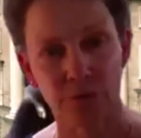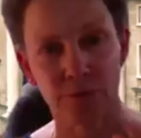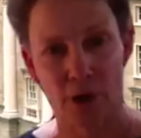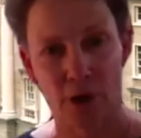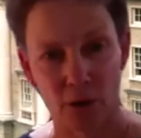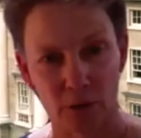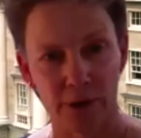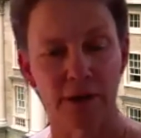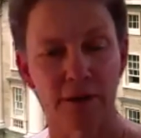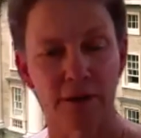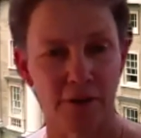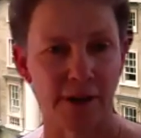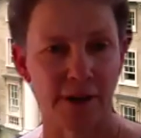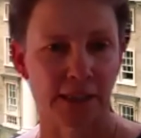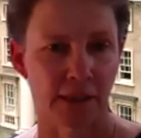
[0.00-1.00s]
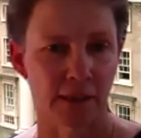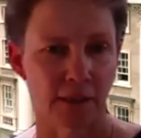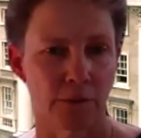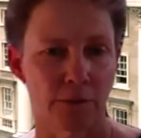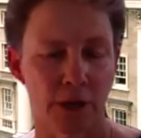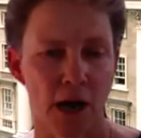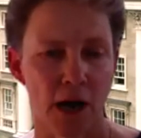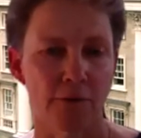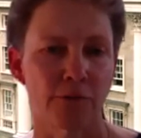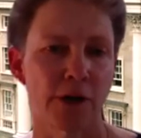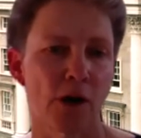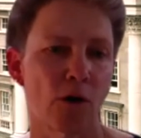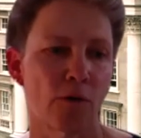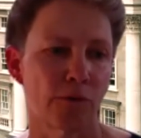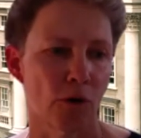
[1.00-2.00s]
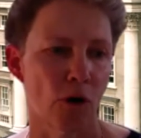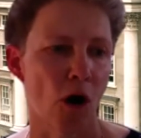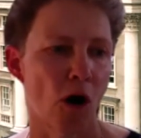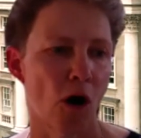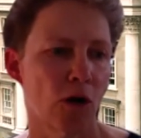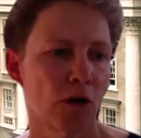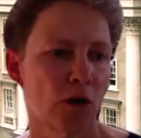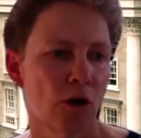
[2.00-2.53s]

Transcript: not only affecting the recovery overall,